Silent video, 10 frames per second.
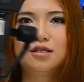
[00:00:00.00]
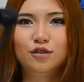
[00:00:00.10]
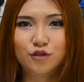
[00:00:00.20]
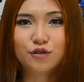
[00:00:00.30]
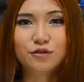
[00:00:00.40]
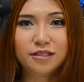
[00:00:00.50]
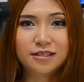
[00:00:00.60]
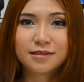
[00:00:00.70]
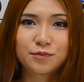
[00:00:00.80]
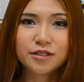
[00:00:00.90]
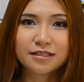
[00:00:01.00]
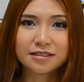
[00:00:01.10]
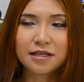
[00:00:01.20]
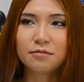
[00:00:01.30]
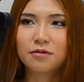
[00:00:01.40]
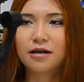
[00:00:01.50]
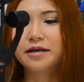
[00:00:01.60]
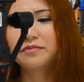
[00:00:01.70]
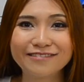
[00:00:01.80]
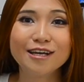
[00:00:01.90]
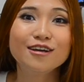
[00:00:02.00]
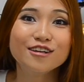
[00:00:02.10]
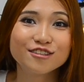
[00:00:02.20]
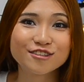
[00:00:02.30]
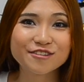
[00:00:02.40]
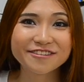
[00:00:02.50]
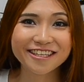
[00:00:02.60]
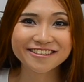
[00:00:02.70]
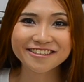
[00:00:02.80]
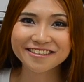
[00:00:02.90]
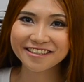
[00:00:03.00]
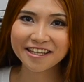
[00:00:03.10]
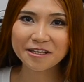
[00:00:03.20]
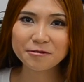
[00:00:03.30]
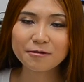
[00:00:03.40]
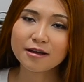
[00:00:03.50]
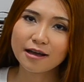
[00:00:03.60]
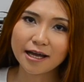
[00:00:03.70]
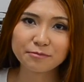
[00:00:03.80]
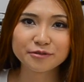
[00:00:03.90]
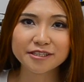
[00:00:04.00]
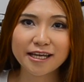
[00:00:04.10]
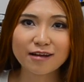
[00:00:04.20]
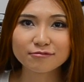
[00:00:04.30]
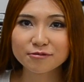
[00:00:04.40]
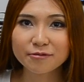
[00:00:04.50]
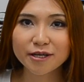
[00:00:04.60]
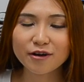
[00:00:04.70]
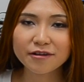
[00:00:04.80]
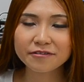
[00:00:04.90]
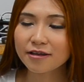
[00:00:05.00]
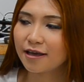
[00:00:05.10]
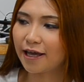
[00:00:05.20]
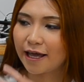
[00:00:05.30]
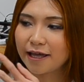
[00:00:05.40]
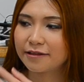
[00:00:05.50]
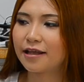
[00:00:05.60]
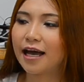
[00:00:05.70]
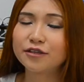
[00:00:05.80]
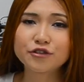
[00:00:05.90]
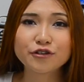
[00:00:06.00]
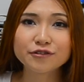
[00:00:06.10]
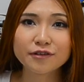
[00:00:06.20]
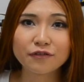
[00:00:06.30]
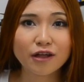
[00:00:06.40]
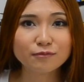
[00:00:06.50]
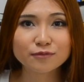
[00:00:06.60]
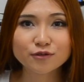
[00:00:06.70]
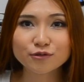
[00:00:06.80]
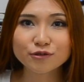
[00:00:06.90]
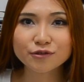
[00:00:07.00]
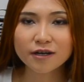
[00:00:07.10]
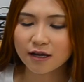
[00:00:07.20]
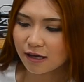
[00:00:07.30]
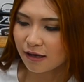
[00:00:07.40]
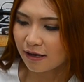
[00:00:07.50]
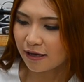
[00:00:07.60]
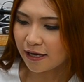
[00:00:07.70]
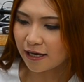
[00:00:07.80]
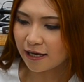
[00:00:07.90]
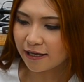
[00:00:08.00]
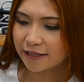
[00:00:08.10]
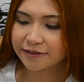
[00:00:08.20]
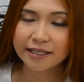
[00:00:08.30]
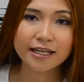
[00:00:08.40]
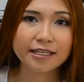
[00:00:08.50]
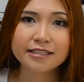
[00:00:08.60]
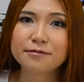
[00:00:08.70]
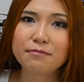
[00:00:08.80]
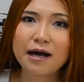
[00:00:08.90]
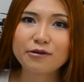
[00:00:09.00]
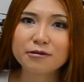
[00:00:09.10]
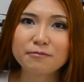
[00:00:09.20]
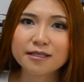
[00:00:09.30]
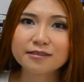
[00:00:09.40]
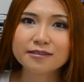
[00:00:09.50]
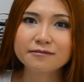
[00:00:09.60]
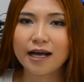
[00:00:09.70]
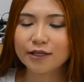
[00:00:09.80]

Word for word: So it is pretty stable, right? So that's the setup. I put the counterweight on and I turn the thumb screw uh, and then I hit the power button.